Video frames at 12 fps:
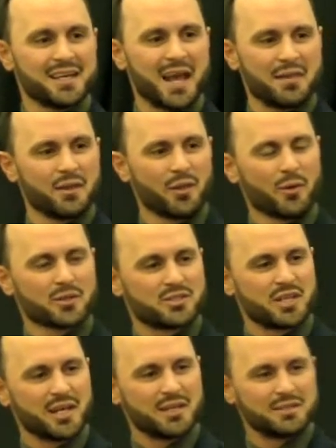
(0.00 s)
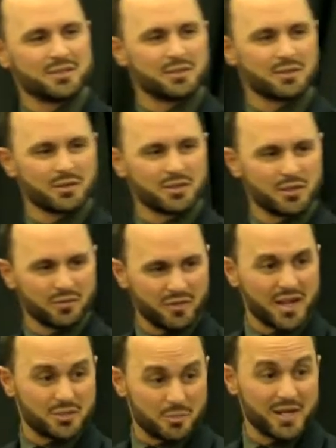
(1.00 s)
And then the Lord said, your
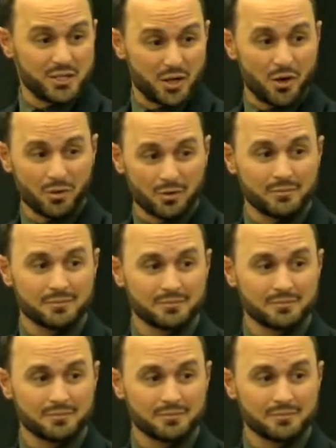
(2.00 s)
faith's made you whole.